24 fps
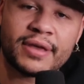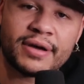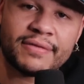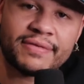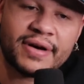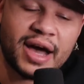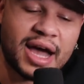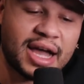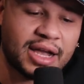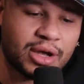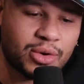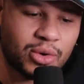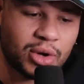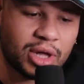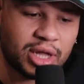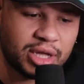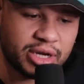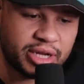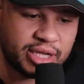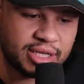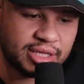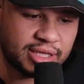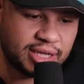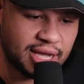of high
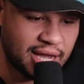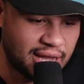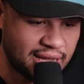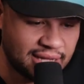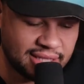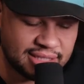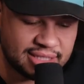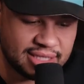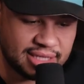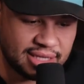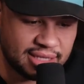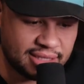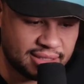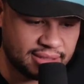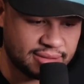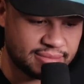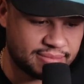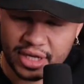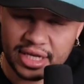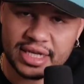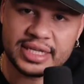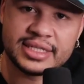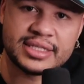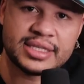quality content
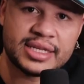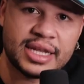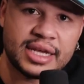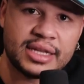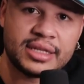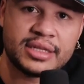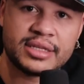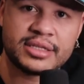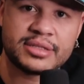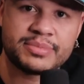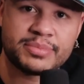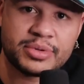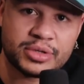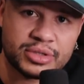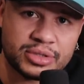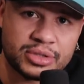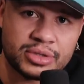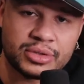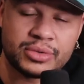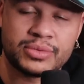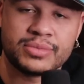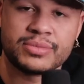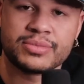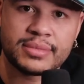is an endless
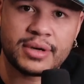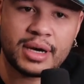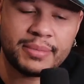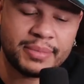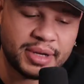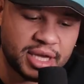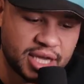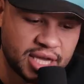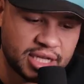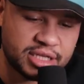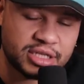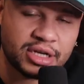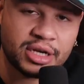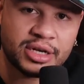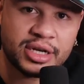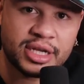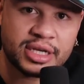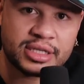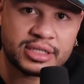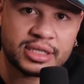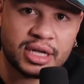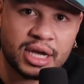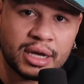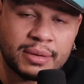pursuit. I'm gonna catch y'all next